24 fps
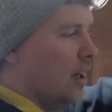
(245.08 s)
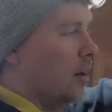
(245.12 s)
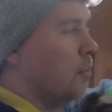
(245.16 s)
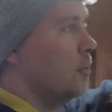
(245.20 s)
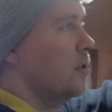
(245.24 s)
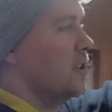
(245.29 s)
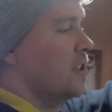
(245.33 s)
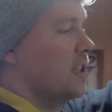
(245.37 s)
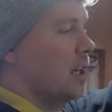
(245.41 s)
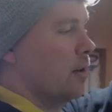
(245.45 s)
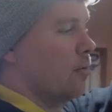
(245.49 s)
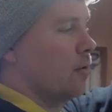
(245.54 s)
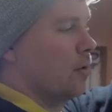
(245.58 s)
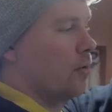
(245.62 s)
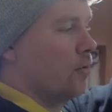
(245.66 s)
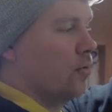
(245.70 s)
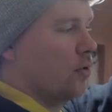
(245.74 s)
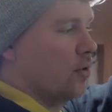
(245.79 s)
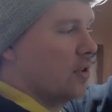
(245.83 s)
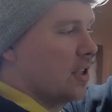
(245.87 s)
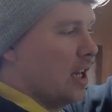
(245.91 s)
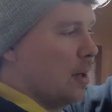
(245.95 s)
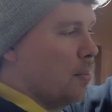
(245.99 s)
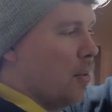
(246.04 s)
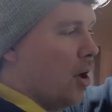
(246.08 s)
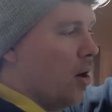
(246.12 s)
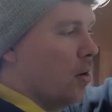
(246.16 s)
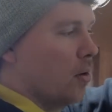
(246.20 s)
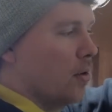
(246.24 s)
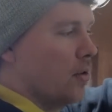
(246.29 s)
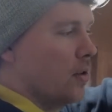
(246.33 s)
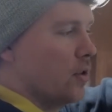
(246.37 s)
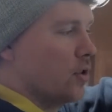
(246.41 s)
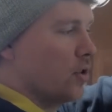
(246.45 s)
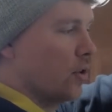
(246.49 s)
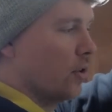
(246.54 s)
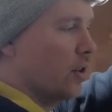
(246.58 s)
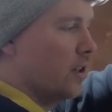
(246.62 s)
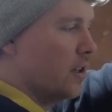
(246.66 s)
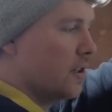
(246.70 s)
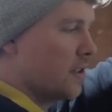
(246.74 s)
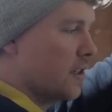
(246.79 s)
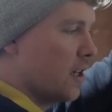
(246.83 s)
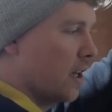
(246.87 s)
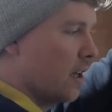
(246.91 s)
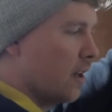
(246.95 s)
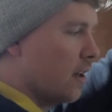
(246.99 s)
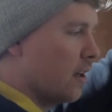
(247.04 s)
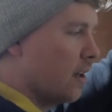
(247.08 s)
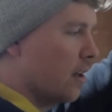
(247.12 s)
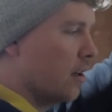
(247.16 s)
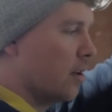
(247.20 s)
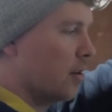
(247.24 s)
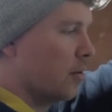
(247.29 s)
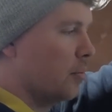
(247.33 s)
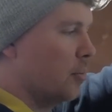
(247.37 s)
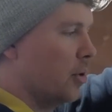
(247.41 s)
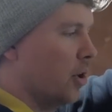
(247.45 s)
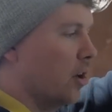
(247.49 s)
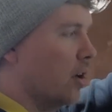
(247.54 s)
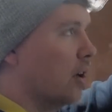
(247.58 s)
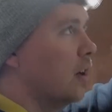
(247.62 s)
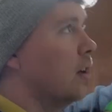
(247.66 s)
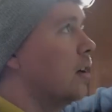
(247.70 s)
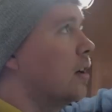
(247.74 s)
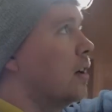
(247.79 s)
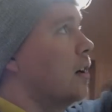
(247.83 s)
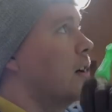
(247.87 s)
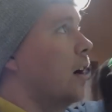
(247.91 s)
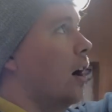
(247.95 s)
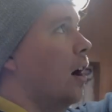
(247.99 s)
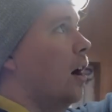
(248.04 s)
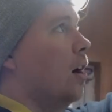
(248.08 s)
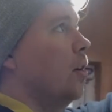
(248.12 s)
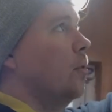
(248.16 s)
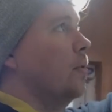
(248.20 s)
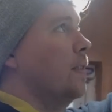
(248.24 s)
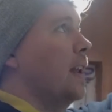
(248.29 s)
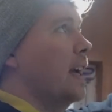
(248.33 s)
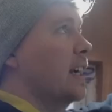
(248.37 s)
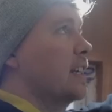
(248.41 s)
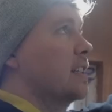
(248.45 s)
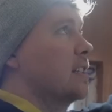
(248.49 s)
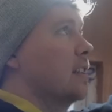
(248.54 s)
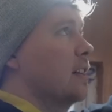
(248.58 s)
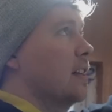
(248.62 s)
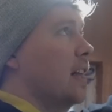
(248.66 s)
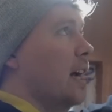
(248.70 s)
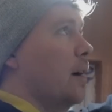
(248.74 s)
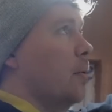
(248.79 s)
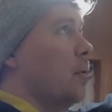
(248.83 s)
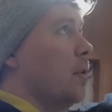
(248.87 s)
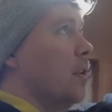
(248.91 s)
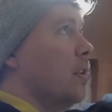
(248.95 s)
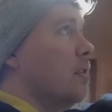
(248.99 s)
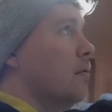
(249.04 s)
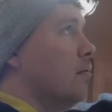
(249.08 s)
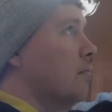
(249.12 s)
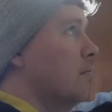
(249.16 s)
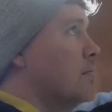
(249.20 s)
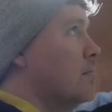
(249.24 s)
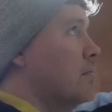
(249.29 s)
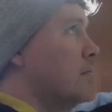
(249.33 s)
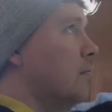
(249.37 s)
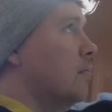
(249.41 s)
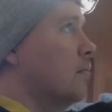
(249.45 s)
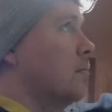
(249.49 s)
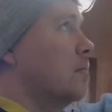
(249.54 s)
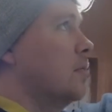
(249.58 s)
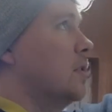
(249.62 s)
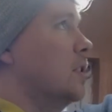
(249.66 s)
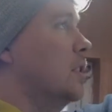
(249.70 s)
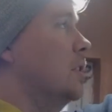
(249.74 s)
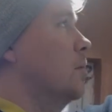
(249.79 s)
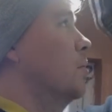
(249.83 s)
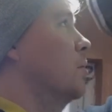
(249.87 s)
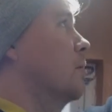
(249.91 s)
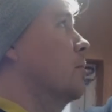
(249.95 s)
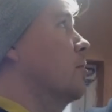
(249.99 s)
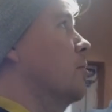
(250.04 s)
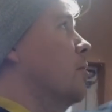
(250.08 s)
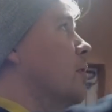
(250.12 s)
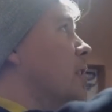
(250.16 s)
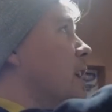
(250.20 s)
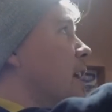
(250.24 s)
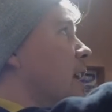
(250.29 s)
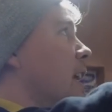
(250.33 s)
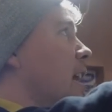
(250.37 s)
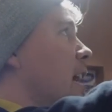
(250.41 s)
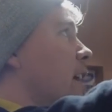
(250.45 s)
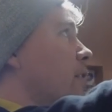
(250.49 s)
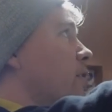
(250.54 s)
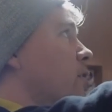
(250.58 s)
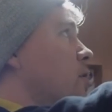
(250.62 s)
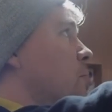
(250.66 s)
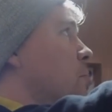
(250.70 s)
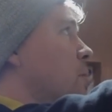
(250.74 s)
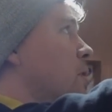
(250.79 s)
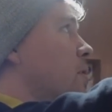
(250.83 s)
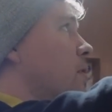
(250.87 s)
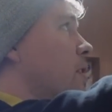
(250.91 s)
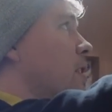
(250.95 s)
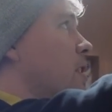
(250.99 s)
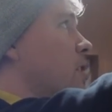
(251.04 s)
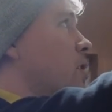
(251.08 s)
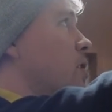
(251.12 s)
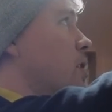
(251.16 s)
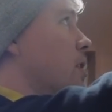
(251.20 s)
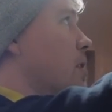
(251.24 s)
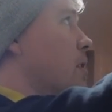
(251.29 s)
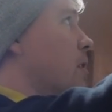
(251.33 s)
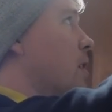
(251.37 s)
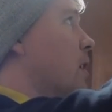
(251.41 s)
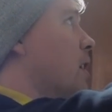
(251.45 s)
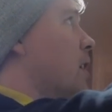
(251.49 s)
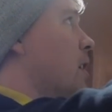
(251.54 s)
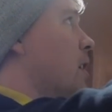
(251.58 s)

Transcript: I wouldn't say running through the same hole in the joist, but a hole next to that one, you wouldn't really have too much of an issue.